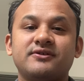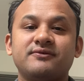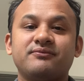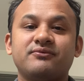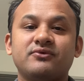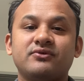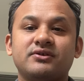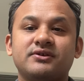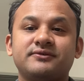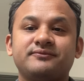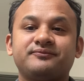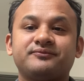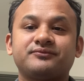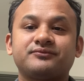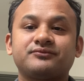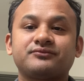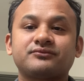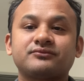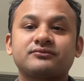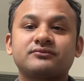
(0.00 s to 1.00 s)
report
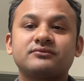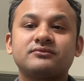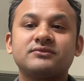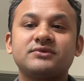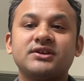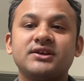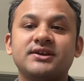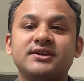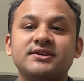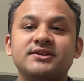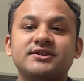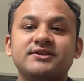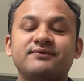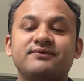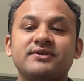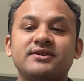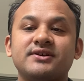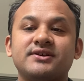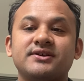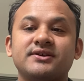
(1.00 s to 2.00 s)
in
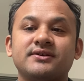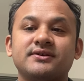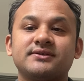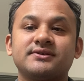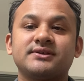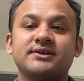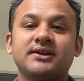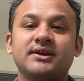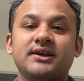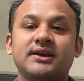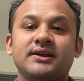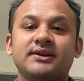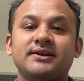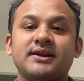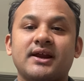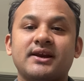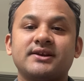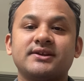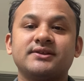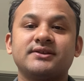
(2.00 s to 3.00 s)
different years
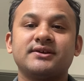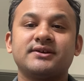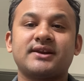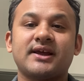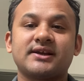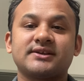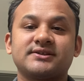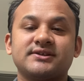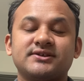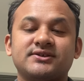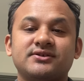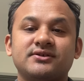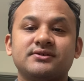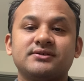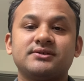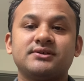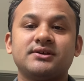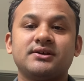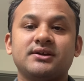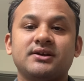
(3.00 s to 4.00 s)
that in the tax
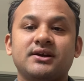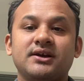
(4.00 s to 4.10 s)
returns.